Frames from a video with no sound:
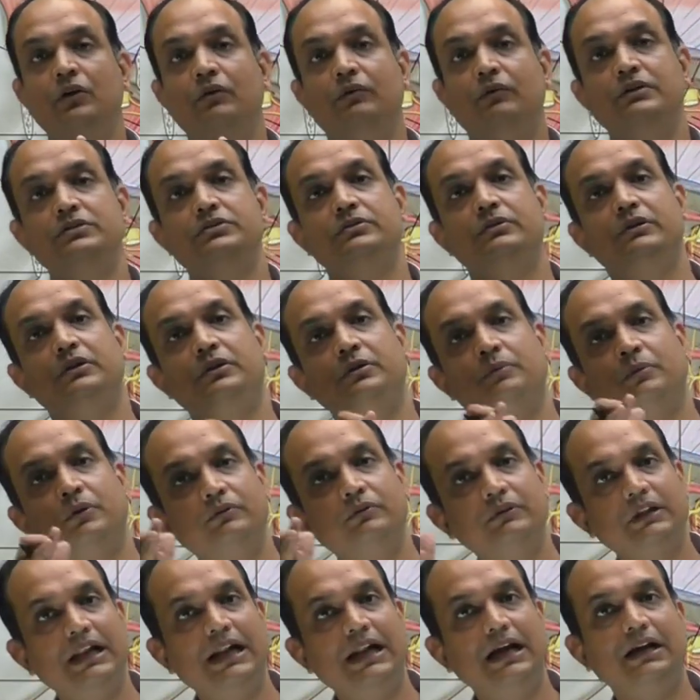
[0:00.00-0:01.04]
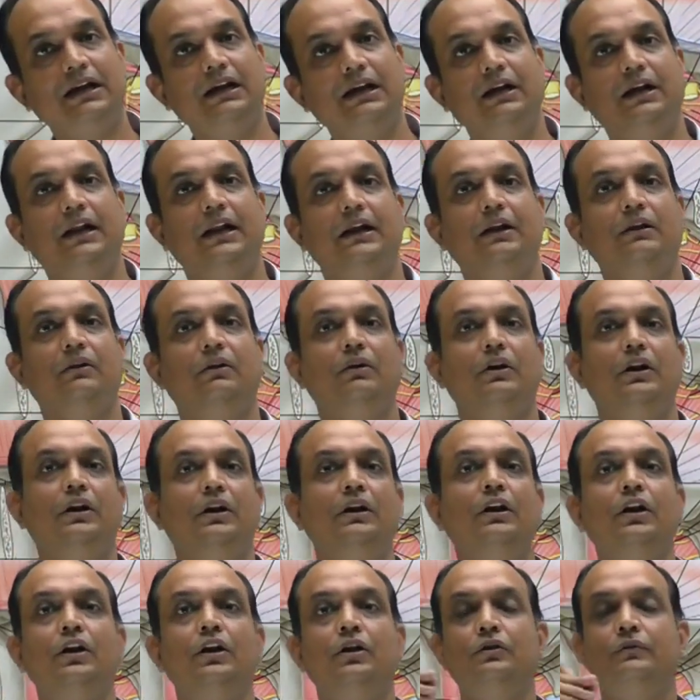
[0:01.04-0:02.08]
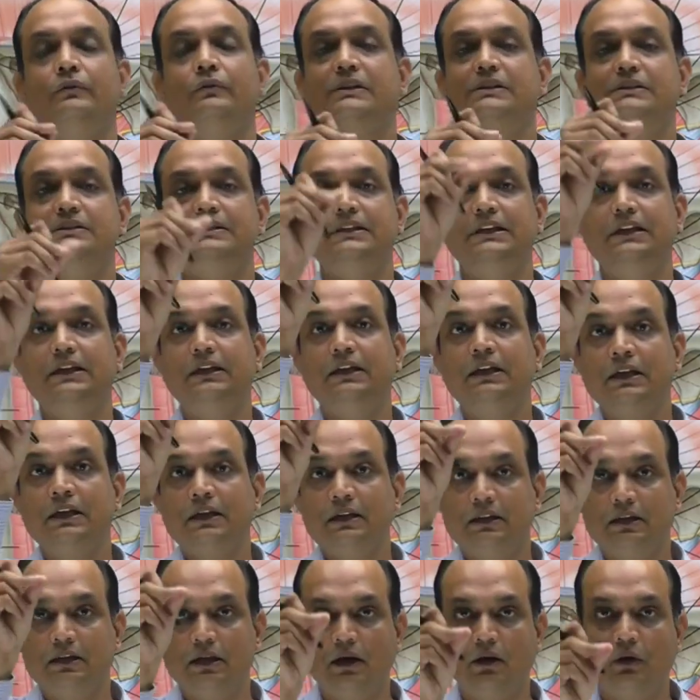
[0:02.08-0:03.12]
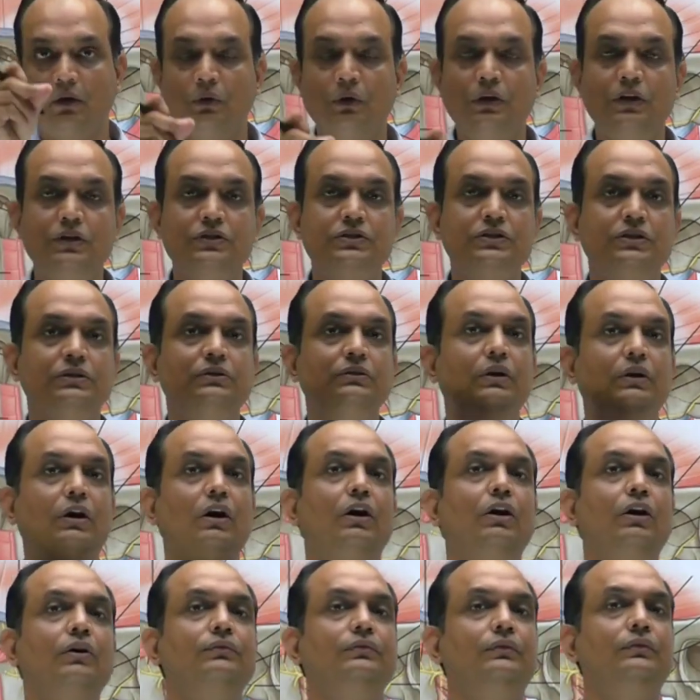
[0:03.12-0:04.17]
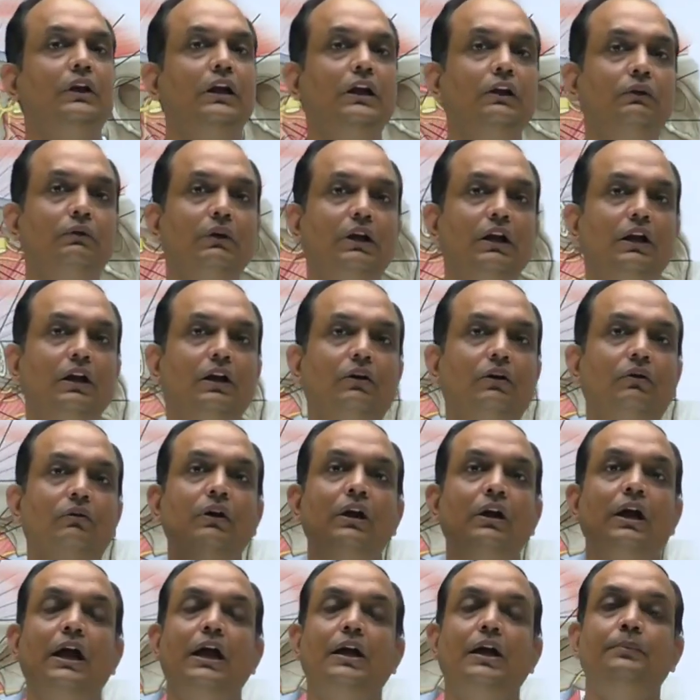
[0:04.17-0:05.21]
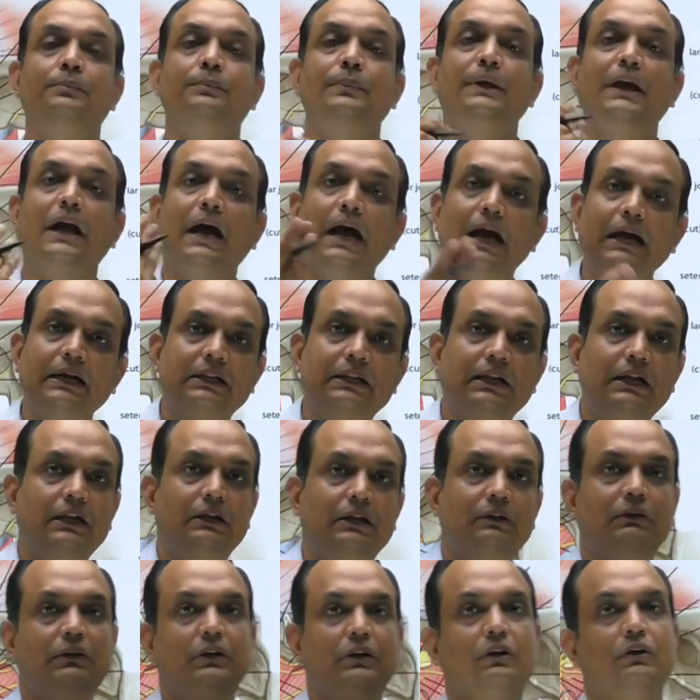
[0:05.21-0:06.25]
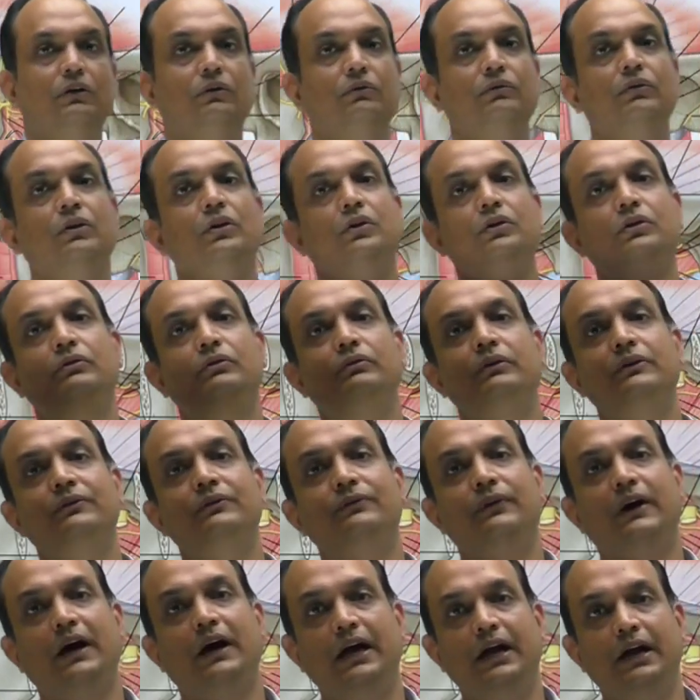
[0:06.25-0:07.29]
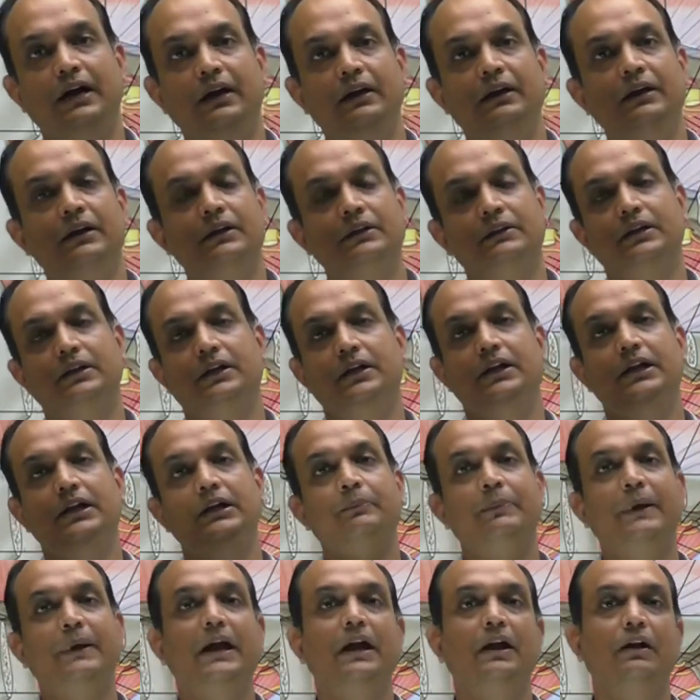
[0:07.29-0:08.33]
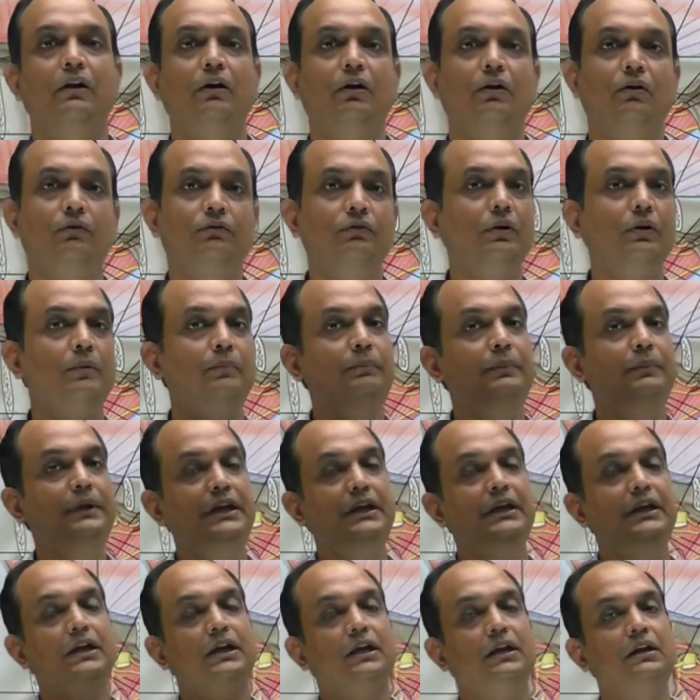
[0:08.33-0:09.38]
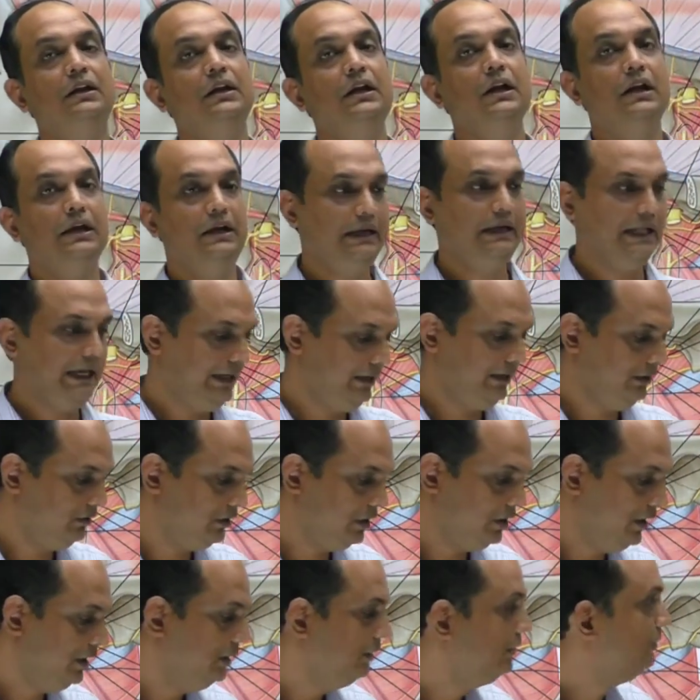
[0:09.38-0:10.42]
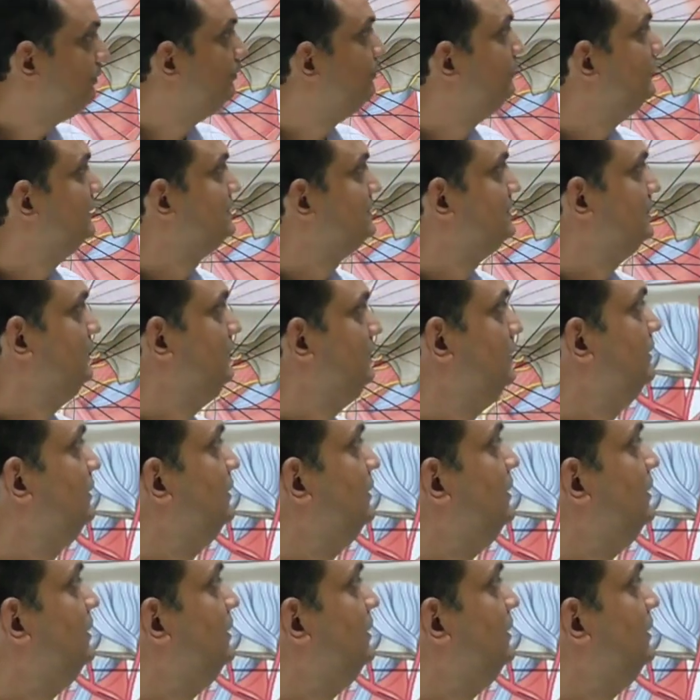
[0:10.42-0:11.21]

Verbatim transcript: Once you will remove the lateral pterygoid, you will see the origin of lingual nerve and behind the lingual nerve, you will find the deep head of medial pterygoid muscle.